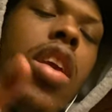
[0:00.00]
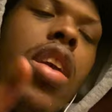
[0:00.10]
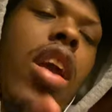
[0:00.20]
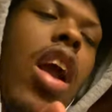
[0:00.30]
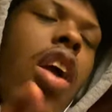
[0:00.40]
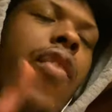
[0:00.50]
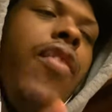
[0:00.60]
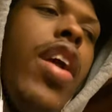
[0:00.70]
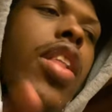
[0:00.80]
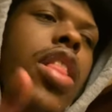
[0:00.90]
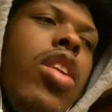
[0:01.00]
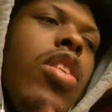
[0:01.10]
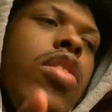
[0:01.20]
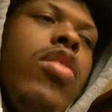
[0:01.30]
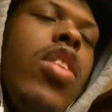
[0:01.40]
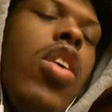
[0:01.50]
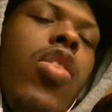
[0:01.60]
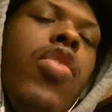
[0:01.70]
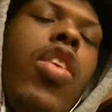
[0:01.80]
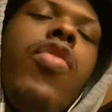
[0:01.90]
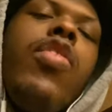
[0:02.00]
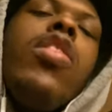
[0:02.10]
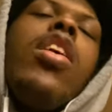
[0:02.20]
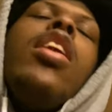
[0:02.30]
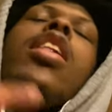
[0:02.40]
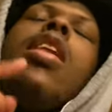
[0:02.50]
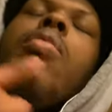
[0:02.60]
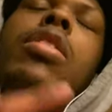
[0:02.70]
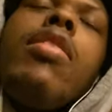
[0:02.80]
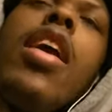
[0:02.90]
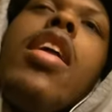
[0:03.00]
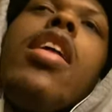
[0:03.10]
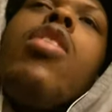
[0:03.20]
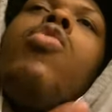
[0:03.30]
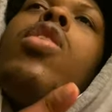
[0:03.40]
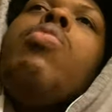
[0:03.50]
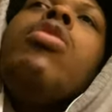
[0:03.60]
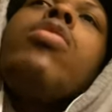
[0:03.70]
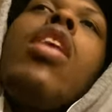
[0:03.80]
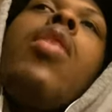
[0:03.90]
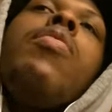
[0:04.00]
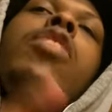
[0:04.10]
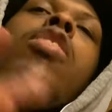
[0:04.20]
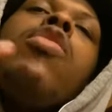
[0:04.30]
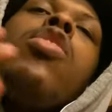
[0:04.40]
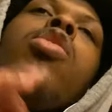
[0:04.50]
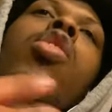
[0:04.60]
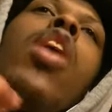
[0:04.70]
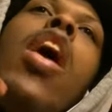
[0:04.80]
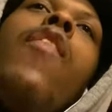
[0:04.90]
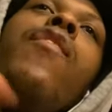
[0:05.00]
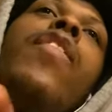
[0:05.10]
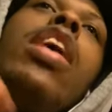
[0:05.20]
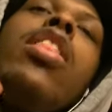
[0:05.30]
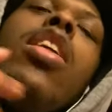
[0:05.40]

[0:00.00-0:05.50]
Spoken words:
Have faith in yourself. Let me say it one more time. If you don't have faith